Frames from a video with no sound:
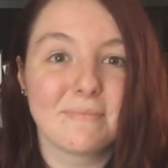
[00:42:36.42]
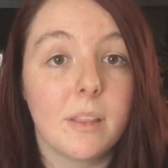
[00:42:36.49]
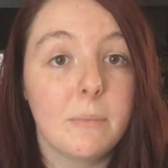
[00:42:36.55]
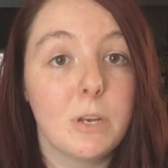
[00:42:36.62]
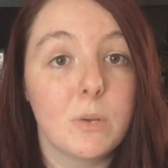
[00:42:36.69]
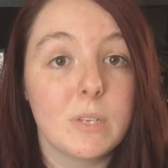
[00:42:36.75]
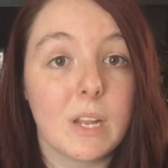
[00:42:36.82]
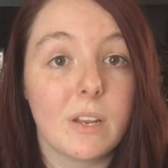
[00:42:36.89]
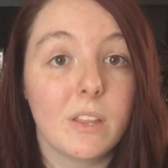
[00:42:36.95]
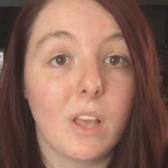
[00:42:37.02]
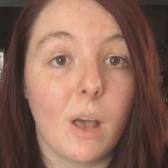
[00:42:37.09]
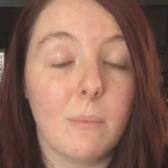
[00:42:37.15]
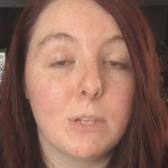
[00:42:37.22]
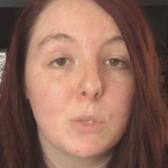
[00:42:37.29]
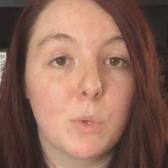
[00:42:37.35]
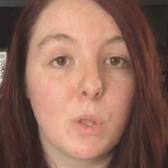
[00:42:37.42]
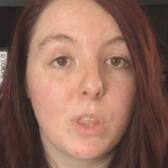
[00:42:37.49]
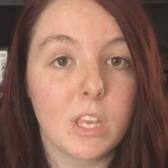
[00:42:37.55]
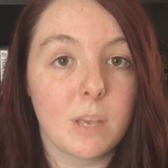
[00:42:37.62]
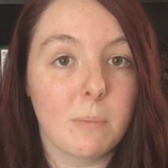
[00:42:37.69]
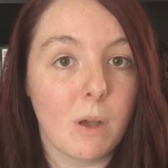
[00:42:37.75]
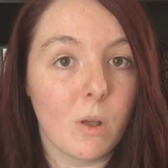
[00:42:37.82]
Let me know down in the comments what you
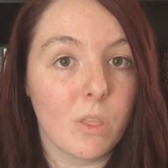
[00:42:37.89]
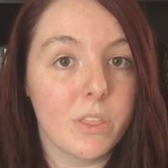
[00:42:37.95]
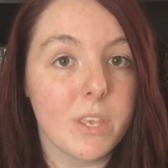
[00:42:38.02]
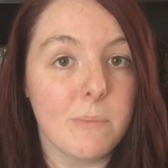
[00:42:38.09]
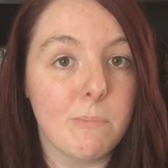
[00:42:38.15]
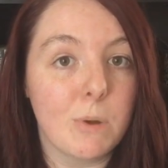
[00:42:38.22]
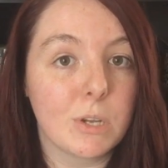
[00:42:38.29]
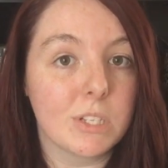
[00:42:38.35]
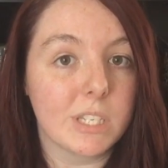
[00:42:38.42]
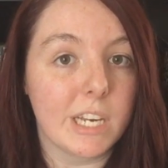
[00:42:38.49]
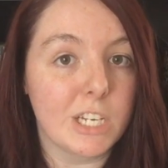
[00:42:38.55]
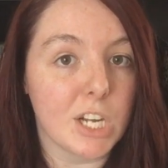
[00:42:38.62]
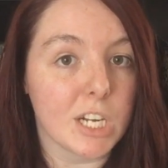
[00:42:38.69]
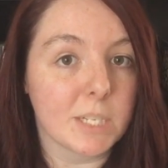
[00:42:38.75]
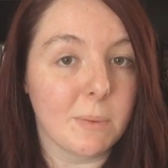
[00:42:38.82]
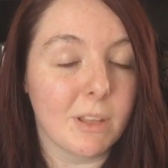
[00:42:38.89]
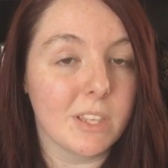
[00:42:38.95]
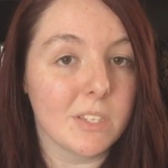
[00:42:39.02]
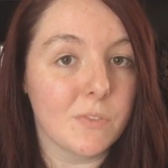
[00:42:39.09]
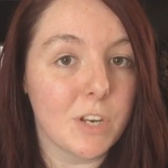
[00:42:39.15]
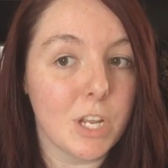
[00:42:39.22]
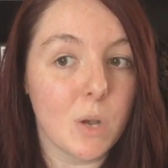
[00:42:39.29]
think about the books that I talked about in
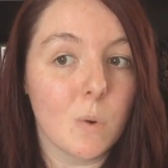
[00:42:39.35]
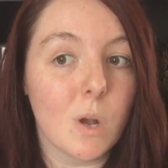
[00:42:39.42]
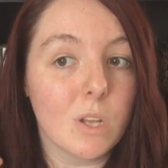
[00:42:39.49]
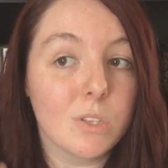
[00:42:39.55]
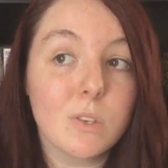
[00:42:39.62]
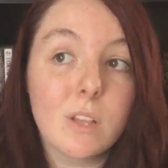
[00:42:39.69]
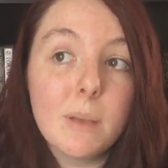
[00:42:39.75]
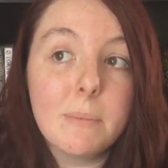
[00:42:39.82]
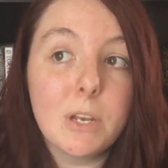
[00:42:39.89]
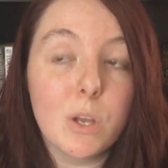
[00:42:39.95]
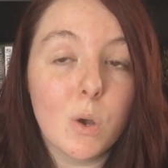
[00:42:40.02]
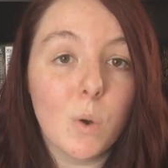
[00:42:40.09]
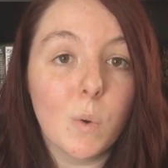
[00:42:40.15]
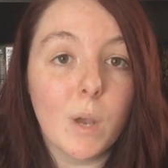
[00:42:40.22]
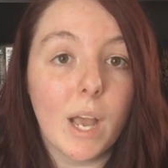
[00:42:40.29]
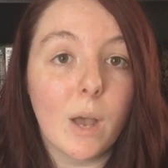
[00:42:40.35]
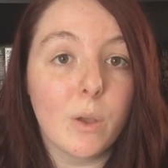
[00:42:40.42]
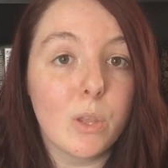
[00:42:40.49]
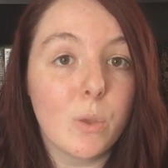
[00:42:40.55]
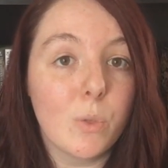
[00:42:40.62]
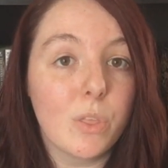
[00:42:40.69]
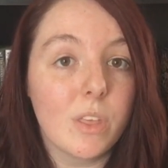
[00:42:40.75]
this video. Also, let me know how
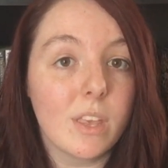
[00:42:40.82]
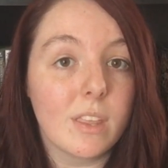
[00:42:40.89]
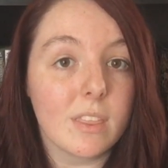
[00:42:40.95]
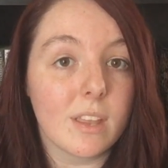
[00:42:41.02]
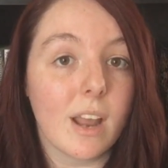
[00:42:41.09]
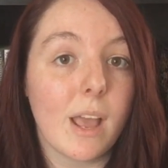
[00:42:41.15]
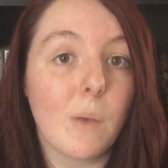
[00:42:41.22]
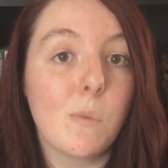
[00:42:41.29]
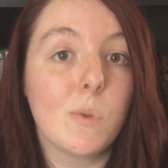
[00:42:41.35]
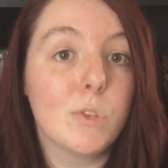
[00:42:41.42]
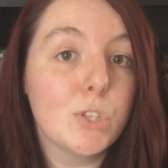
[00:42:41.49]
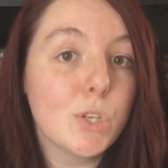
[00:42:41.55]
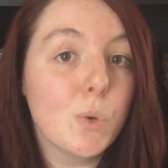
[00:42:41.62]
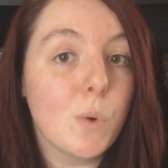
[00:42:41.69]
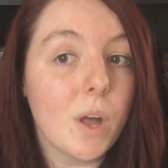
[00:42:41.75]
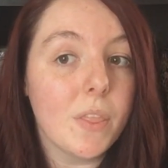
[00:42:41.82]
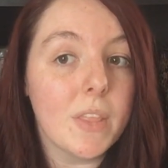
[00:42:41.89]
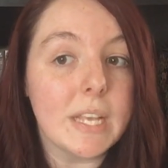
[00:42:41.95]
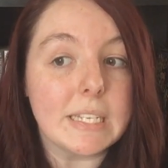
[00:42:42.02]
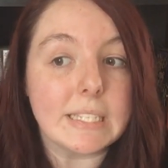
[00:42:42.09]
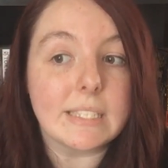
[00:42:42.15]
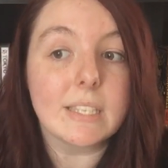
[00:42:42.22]
you think that I will do on
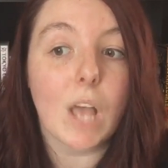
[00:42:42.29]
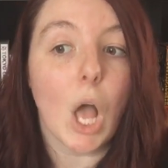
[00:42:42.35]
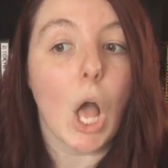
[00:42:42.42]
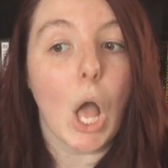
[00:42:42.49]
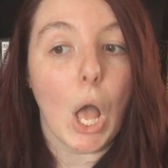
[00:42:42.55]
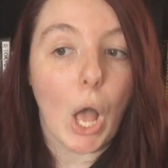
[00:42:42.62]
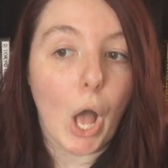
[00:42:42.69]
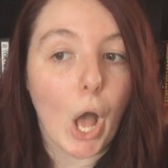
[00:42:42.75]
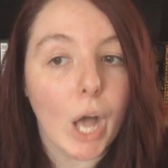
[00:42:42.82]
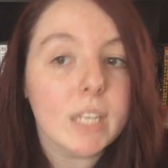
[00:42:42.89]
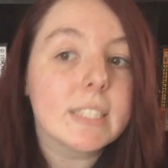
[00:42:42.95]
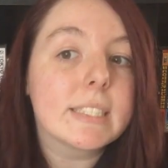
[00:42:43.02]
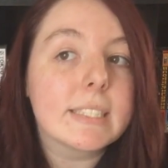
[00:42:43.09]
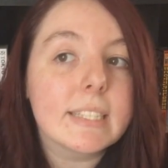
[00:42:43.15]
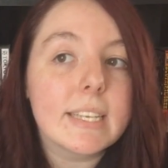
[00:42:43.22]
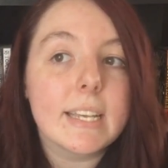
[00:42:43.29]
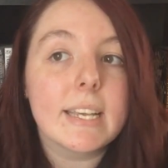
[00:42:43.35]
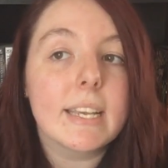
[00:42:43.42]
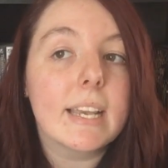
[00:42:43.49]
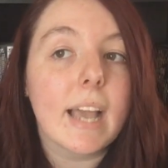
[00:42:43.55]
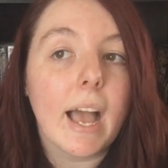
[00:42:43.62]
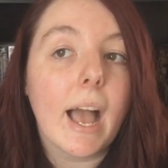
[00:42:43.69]
this
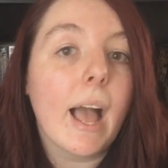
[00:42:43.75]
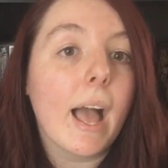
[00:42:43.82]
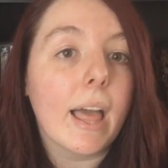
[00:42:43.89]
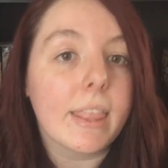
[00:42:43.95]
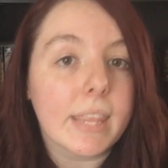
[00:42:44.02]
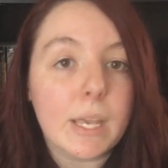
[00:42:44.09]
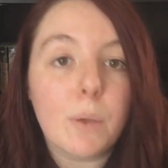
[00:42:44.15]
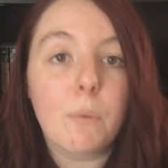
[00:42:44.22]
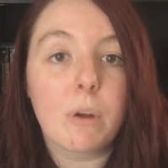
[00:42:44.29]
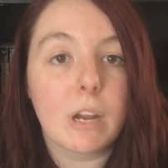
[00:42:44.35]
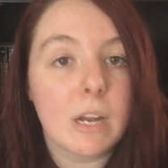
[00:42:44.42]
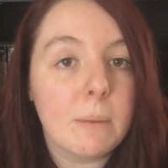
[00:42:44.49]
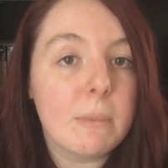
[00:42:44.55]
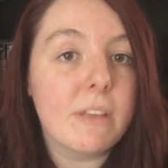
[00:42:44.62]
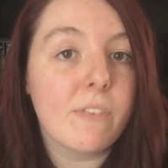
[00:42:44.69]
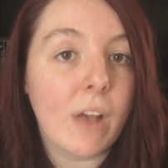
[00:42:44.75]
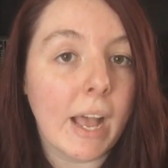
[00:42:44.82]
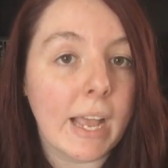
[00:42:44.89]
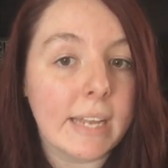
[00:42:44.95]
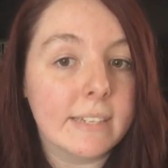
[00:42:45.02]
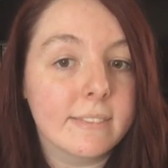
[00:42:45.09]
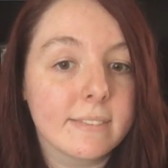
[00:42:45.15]
honestly, I think we're gonna be
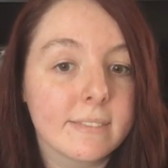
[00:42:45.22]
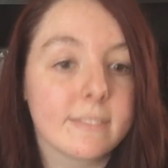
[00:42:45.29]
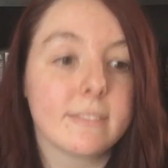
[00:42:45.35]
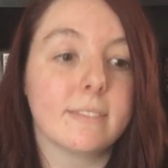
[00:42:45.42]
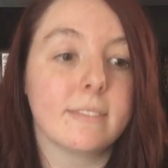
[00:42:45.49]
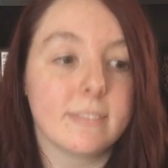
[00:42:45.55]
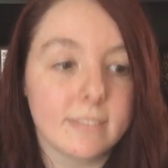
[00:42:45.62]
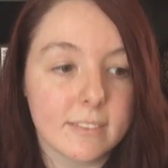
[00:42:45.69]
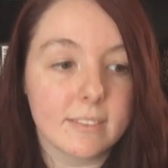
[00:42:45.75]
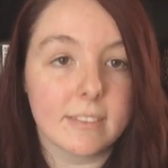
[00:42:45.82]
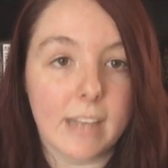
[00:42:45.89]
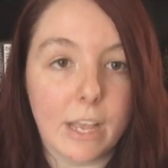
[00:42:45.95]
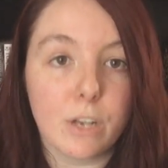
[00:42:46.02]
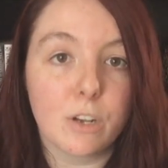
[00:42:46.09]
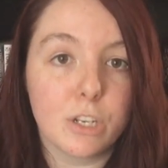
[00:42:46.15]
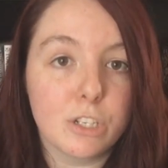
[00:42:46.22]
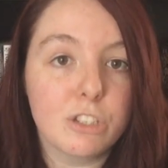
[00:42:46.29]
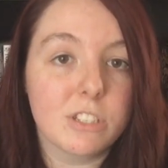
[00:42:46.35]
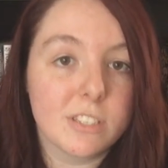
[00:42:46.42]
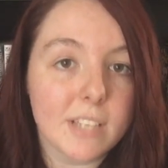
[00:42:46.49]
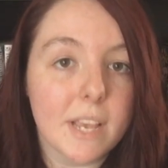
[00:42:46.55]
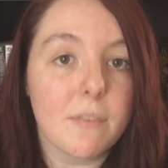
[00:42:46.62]
fine. I could
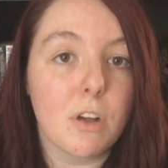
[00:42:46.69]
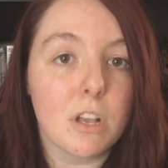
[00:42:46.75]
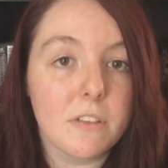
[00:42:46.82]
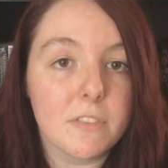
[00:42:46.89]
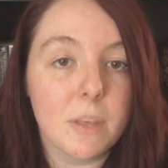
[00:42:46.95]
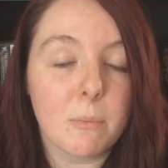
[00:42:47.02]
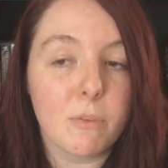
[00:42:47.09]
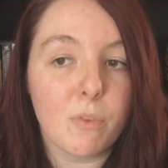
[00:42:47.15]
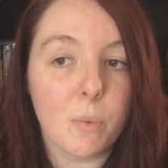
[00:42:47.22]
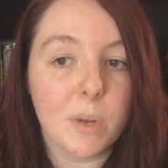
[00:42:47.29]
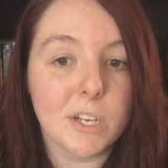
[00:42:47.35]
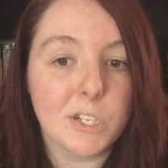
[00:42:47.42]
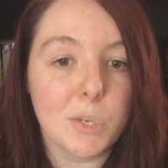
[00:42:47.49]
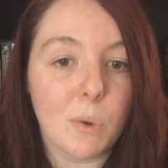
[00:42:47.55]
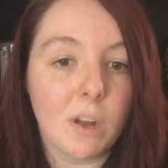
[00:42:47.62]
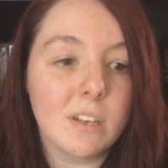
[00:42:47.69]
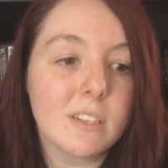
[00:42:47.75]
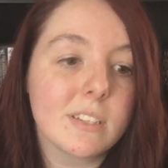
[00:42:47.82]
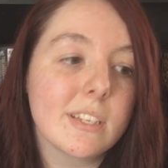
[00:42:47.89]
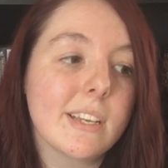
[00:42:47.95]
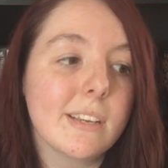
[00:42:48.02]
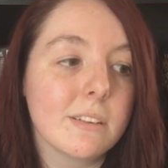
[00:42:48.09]
just save all of them if I wanted to.
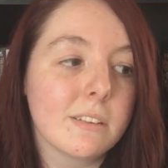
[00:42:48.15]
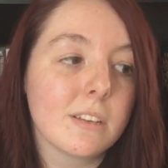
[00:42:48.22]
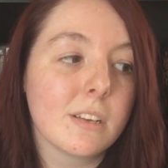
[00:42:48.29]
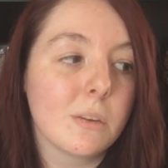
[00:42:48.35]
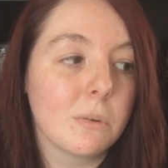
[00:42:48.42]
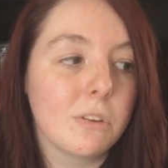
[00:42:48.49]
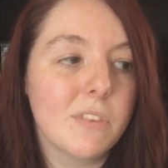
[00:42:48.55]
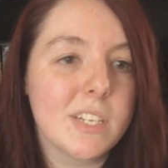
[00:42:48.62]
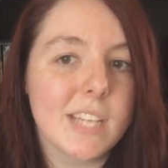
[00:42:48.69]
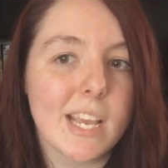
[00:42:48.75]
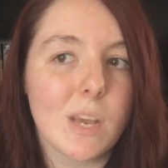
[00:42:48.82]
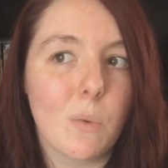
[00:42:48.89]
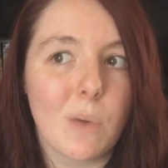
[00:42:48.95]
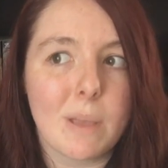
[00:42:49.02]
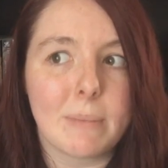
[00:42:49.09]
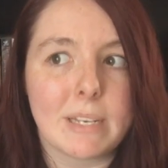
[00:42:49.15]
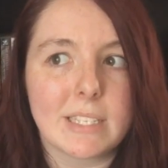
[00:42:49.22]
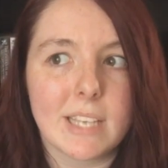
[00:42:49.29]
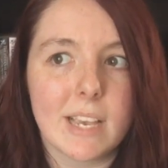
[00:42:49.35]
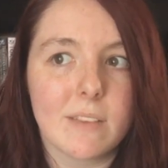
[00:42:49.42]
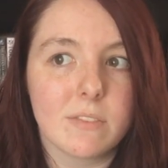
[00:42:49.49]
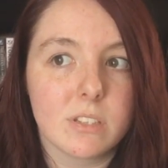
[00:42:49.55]
Honestly, what if I take away my
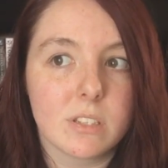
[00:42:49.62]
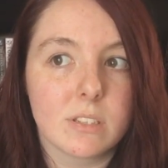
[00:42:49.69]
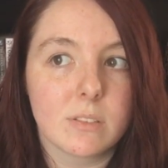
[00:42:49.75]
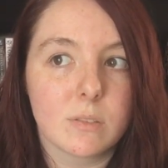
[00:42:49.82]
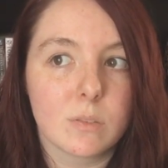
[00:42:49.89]
saves?